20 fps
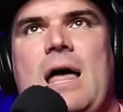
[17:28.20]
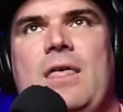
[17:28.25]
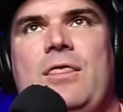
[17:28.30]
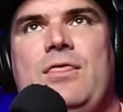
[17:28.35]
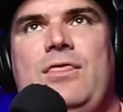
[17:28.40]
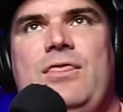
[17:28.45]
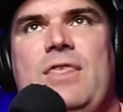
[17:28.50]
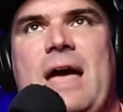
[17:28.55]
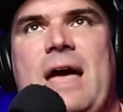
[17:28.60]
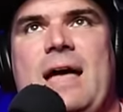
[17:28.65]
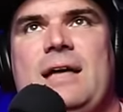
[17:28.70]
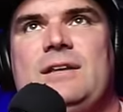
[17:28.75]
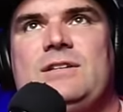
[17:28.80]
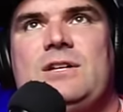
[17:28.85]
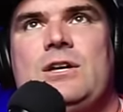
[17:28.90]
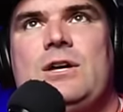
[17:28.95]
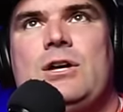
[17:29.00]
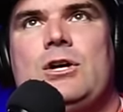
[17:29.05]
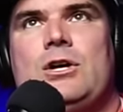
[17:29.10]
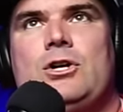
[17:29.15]

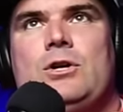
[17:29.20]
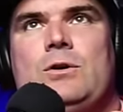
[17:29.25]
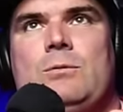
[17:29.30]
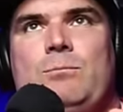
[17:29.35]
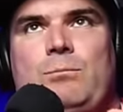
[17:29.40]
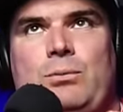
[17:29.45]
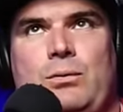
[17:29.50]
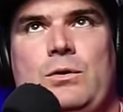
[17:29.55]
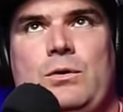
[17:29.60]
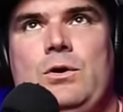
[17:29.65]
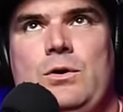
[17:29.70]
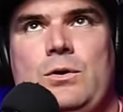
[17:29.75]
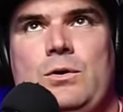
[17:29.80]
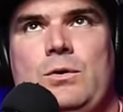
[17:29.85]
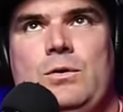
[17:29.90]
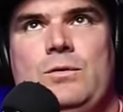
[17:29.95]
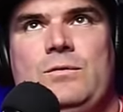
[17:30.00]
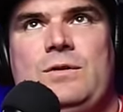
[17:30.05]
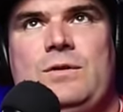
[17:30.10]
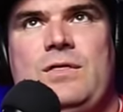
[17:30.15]
that
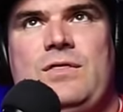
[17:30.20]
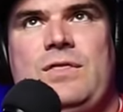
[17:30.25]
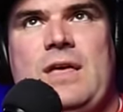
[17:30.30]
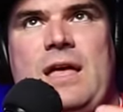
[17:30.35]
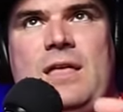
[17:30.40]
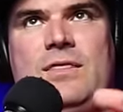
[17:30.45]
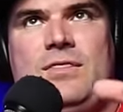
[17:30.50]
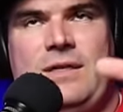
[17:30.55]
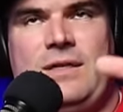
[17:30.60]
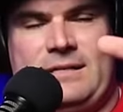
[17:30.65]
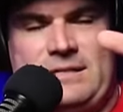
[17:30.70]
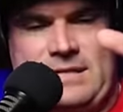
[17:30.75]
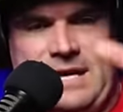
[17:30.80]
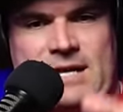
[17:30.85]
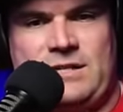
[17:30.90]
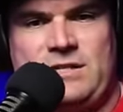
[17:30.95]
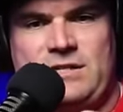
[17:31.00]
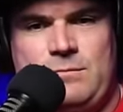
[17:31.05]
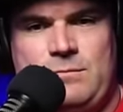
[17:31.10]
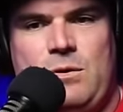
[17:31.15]
proved that the
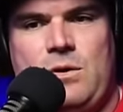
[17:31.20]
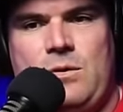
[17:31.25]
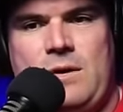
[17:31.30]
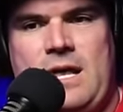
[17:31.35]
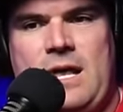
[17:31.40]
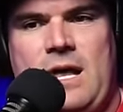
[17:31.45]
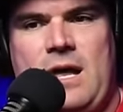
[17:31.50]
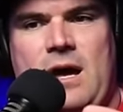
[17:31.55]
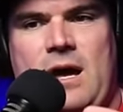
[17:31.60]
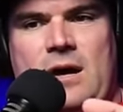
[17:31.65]
testimony